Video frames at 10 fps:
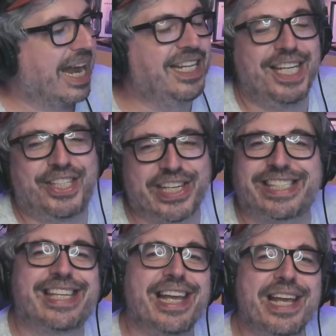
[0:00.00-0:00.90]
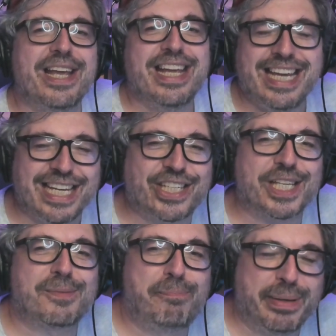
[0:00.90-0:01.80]
And he
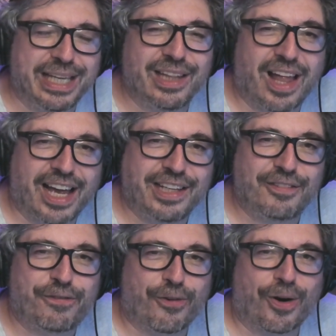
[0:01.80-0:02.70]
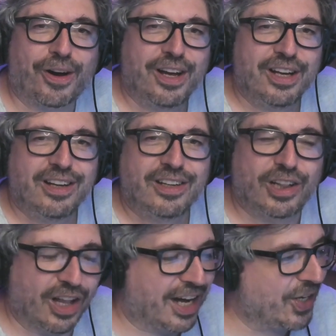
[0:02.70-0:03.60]
just beelined for
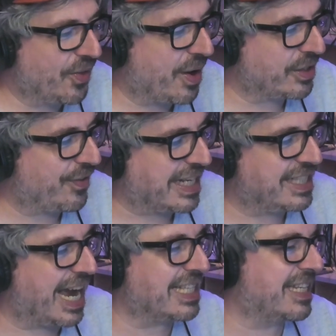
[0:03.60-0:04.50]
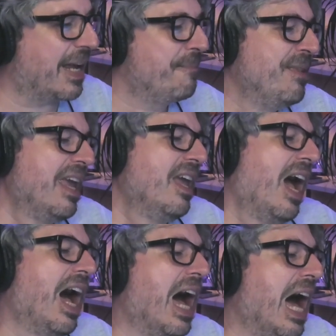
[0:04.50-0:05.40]
Claudio, and that was fantastic.
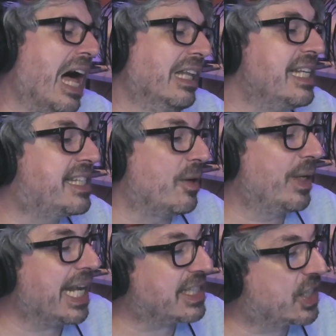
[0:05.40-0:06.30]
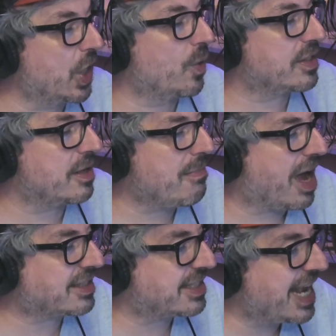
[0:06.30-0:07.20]
Listen, we get skewers in
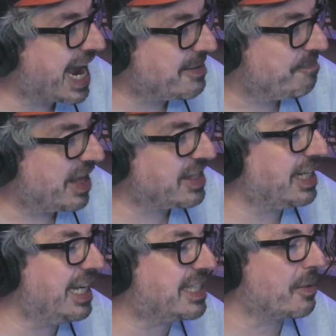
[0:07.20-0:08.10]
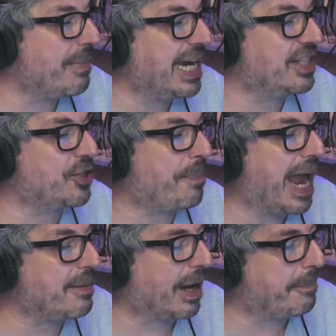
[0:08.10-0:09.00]
Mox's head, and then he eats a Made in
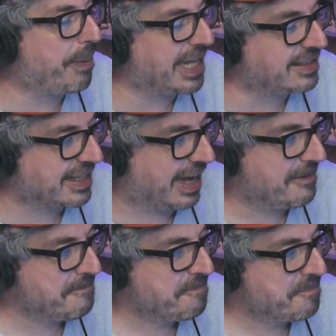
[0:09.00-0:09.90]
Japan by Penta